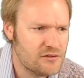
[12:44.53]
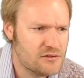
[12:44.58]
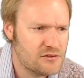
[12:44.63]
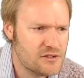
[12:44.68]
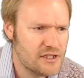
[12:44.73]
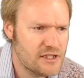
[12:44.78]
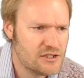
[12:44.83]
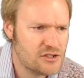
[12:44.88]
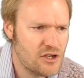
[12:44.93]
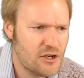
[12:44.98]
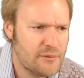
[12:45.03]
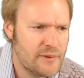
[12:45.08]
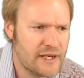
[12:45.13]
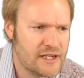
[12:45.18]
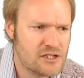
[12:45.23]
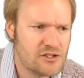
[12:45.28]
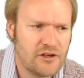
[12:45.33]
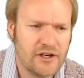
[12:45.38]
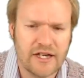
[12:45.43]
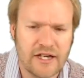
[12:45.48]
So let's go
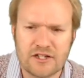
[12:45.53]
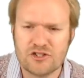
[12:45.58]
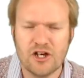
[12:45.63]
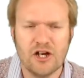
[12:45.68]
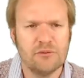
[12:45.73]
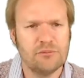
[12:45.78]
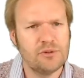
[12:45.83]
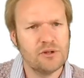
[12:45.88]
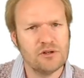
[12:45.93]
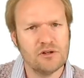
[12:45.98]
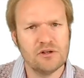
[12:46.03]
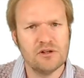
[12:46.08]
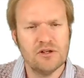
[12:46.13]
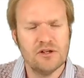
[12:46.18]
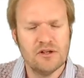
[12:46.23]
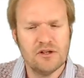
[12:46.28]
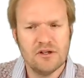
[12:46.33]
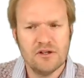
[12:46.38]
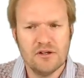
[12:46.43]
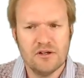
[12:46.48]
back to our example
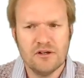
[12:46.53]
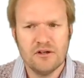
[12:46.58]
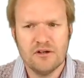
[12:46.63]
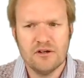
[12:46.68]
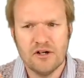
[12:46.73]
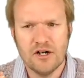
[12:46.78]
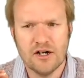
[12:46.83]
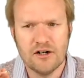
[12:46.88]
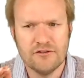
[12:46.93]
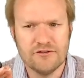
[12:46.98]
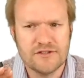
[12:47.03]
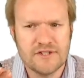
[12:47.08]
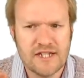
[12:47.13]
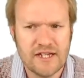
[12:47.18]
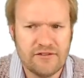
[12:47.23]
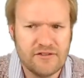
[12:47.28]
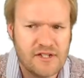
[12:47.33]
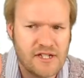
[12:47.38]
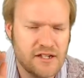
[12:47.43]
of 7,